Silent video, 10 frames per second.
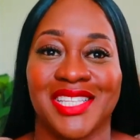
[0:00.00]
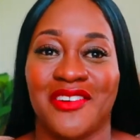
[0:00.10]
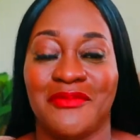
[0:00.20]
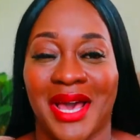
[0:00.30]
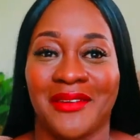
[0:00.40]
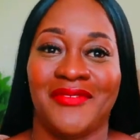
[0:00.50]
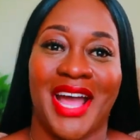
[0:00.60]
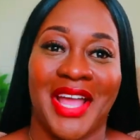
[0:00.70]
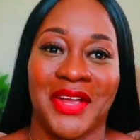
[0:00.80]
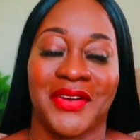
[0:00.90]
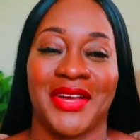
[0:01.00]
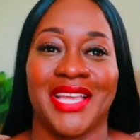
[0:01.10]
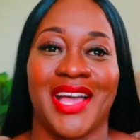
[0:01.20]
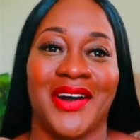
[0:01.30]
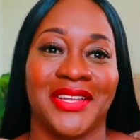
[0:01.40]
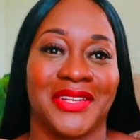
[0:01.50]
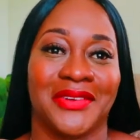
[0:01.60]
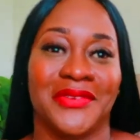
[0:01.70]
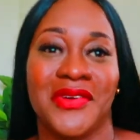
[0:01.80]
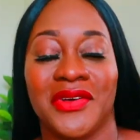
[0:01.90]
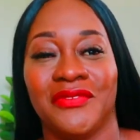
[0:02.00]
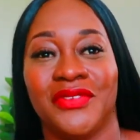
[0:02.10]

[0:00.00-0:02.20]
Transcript: stuff by the fire and y'all little